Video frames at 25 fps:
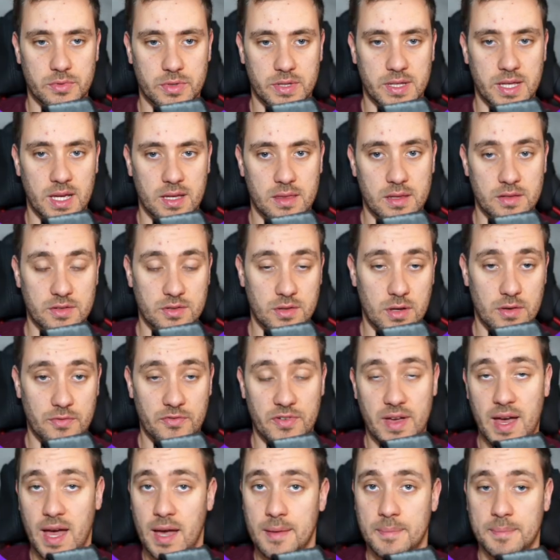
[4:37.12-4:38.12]
to kick this off,
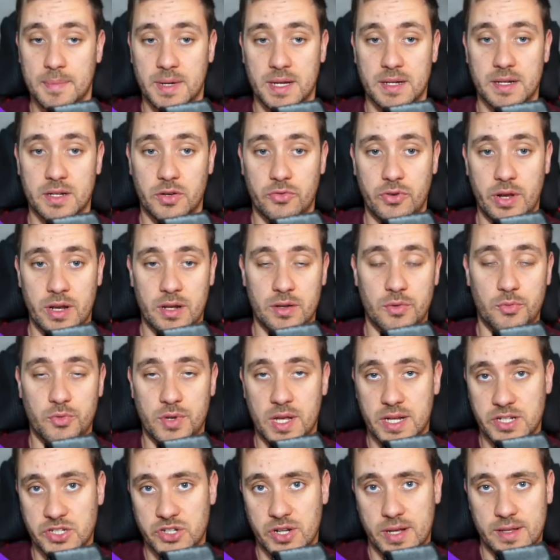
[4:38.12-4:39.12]
I'm going to create a new
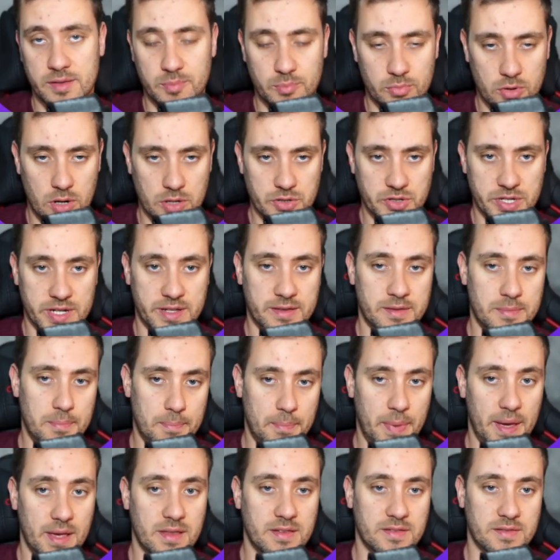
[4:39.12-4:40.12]
Next.js project
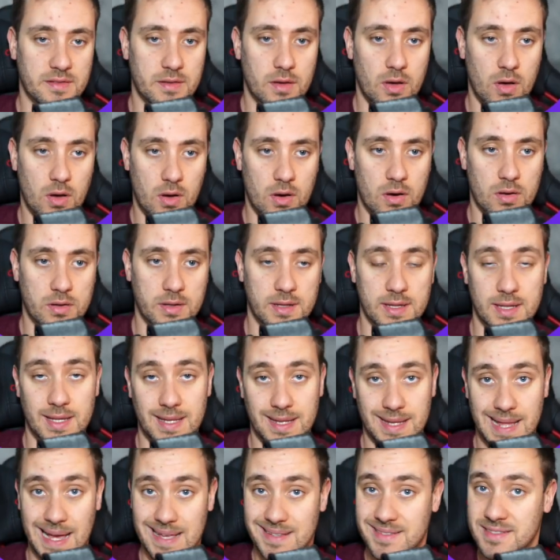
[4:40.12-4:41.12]
based on
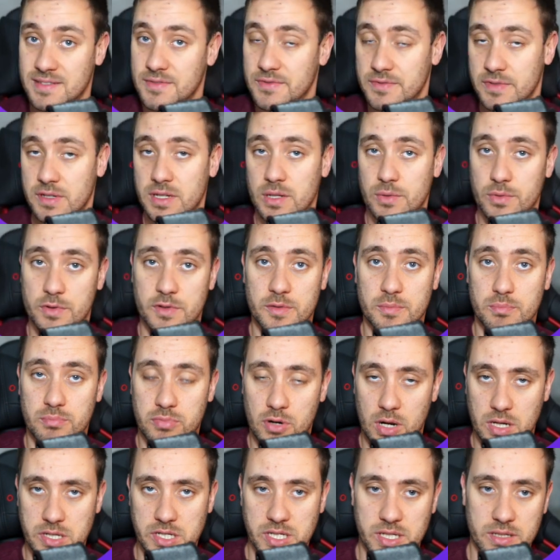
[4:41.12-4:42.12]
last video's
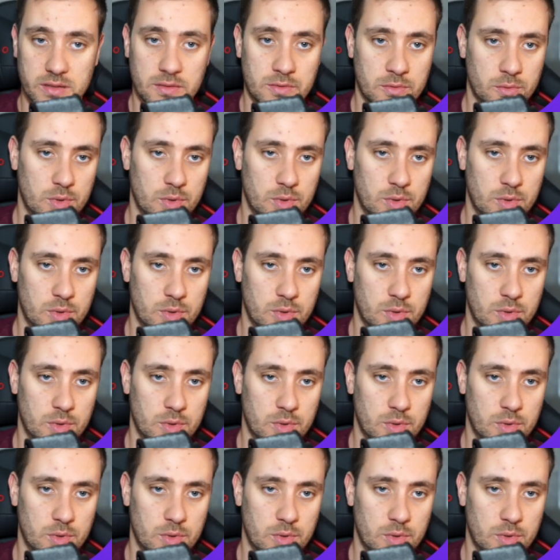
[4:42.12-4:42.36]
project,